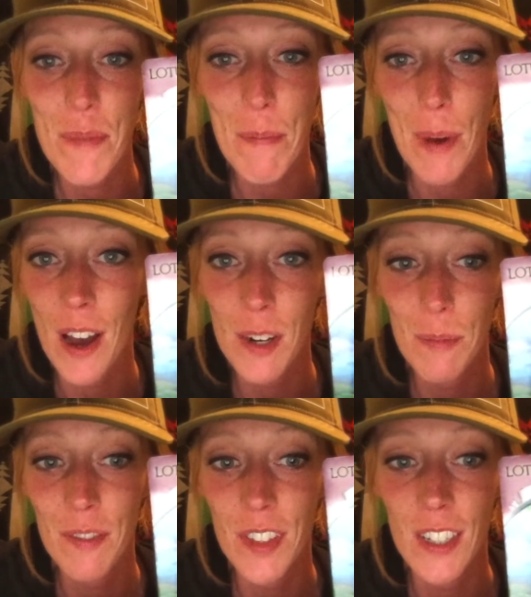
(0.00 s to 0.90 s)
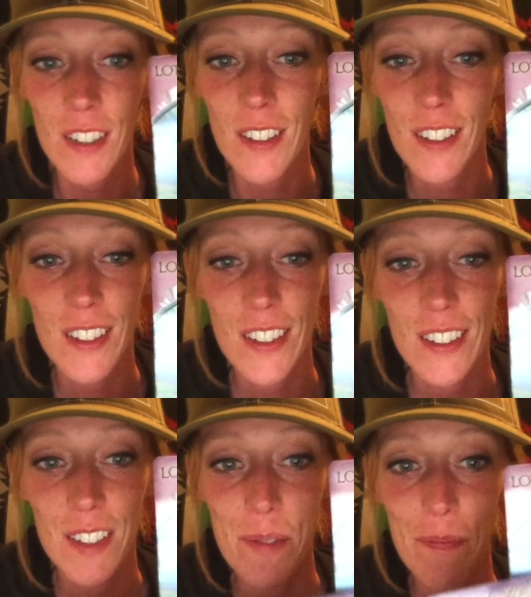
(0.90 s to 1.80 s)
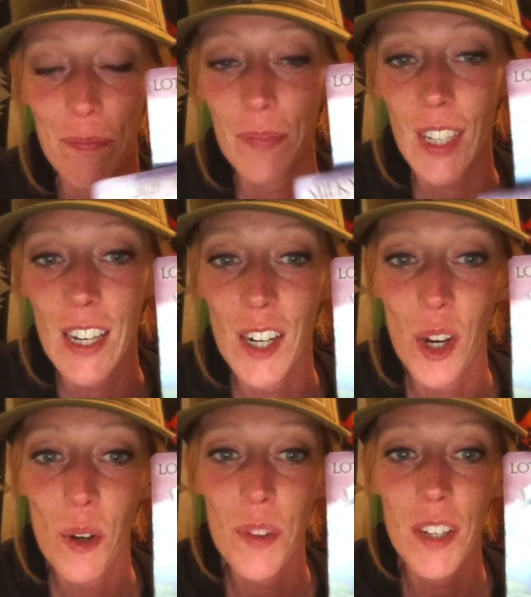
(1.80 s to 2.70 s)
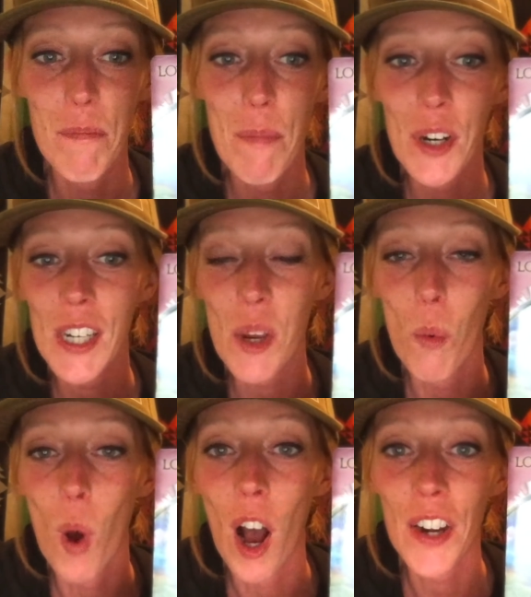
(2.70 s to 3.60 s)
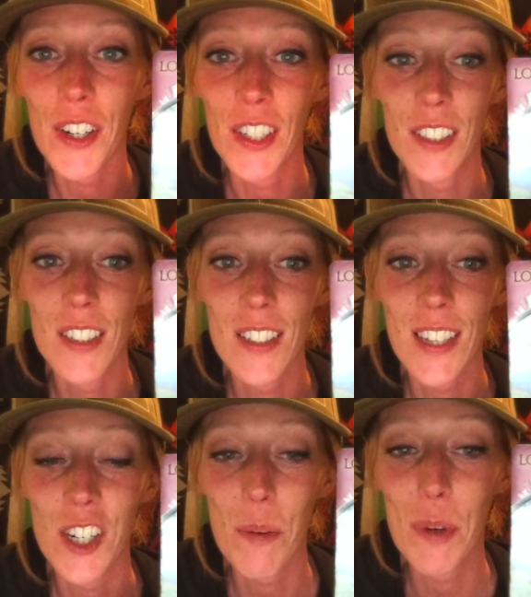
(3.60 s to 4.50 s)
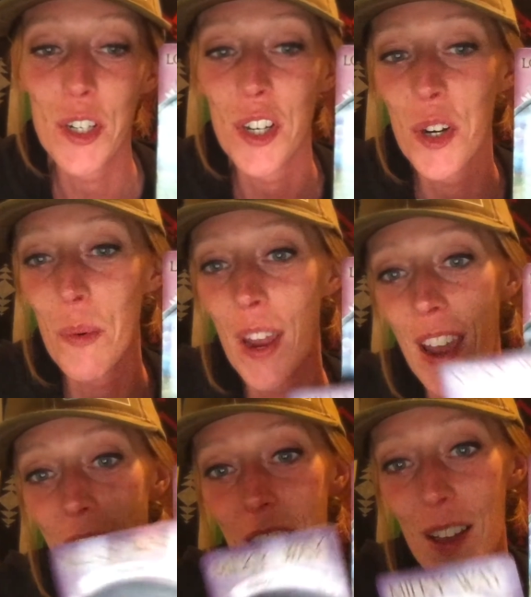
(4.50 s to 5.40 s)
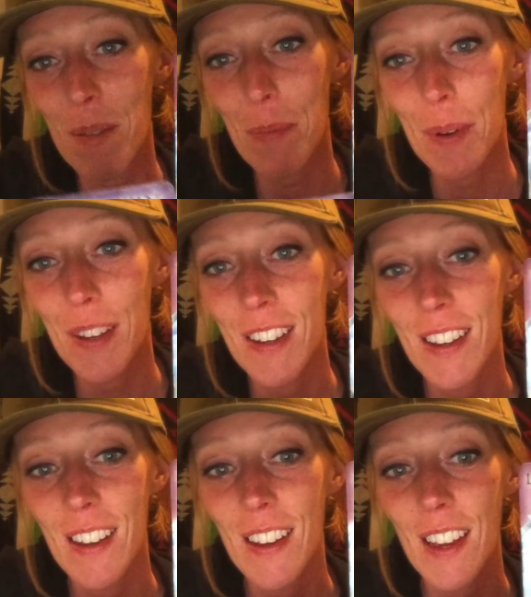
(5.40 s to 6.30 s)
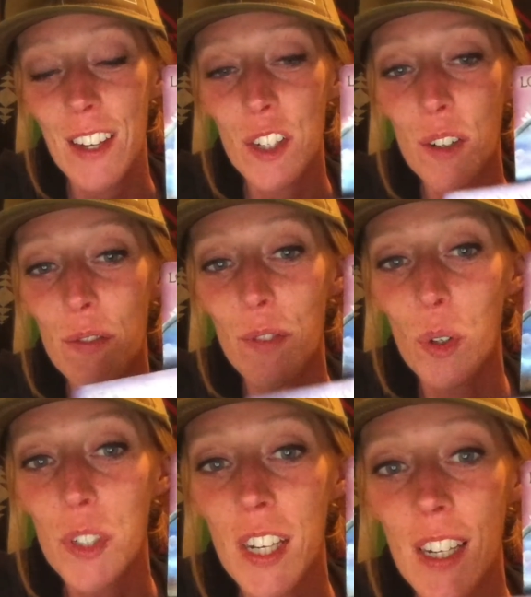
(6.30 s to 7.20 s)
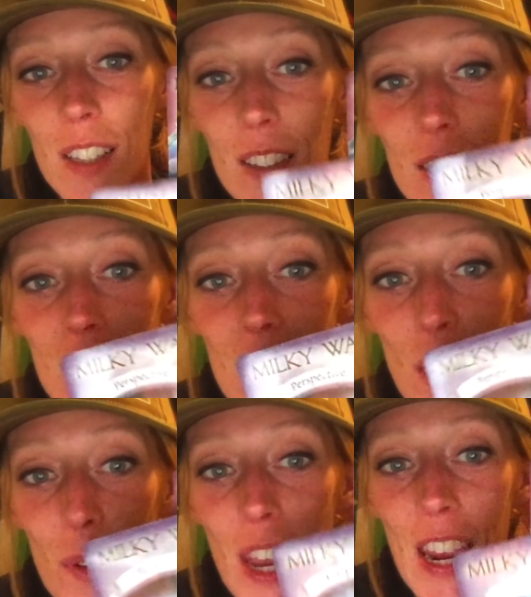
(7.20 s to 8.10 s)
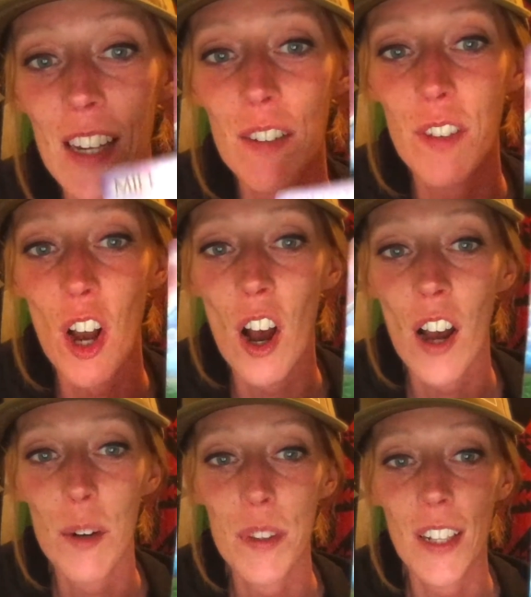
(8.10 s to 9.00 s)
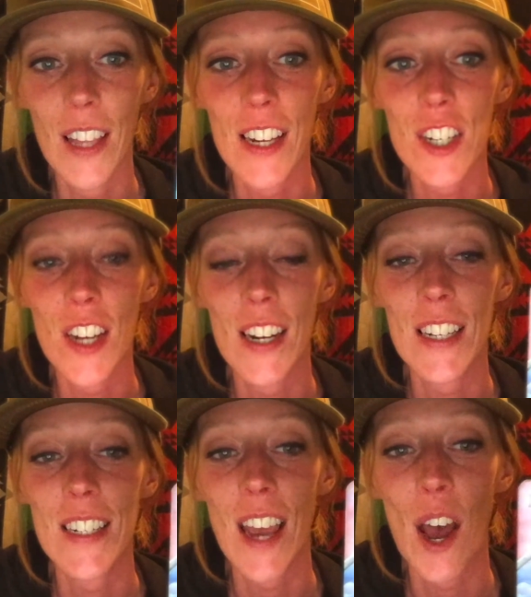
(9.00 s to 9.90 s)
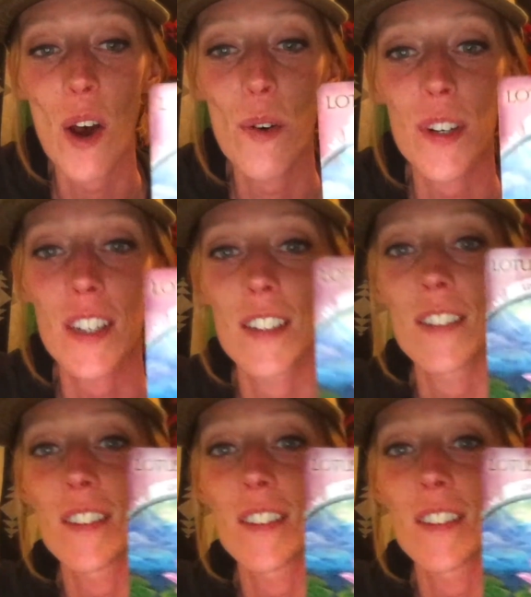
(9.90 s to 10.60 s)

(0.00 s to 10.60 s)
the bottom of the, you know, the murky waters, and you're pushing your way up and you're unfolding in this, you know, the hand of God with the light shining down. And